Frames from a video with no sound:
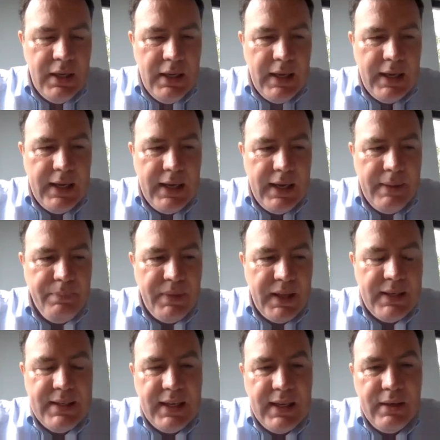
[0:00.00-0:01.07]

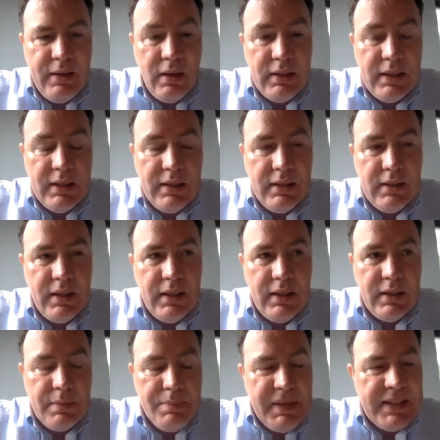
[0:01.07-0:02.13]
And then on a
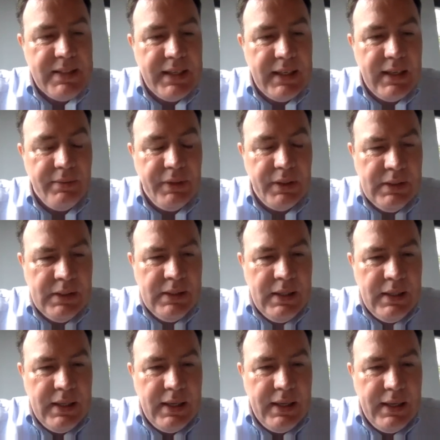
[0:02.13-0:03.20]
domestic level,
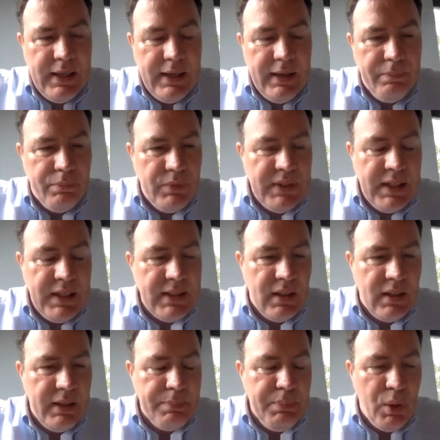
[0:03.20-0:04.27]
things
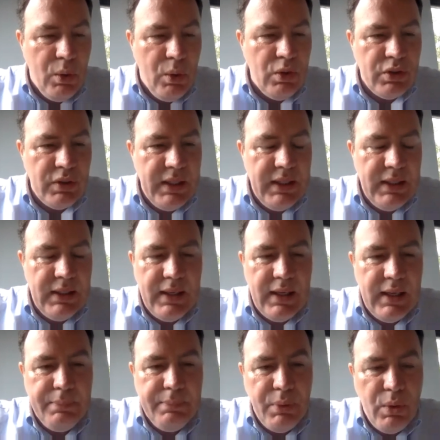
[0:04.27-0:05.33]
like
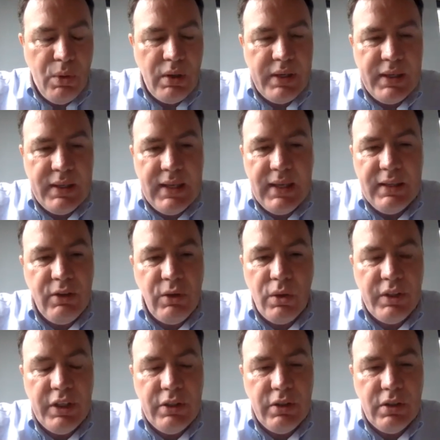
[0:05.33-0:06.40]
poultry, pork and
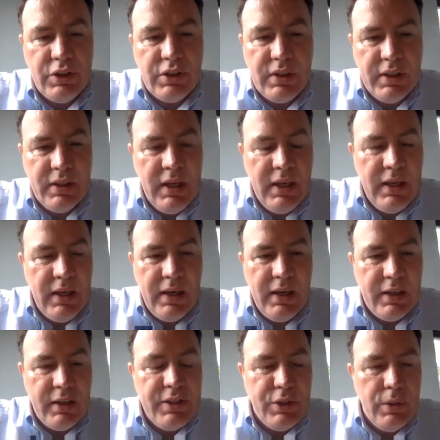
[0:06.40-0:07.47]
horticulture are
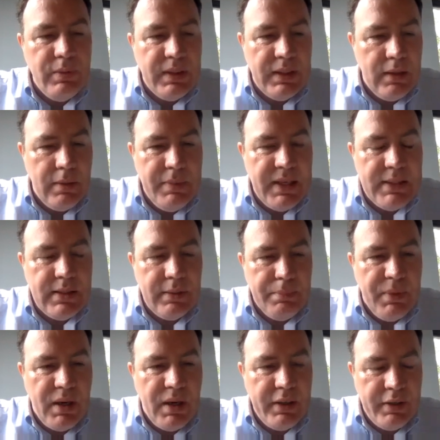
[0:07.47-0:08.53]
consumed in the domestic
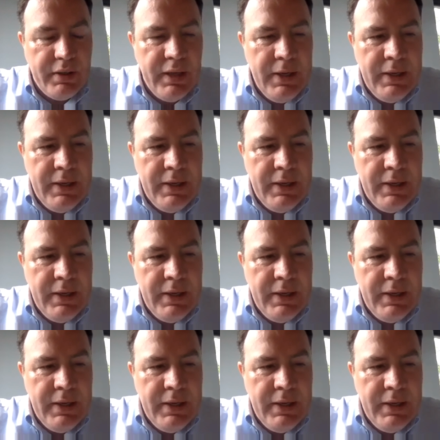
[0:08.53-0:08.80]
market.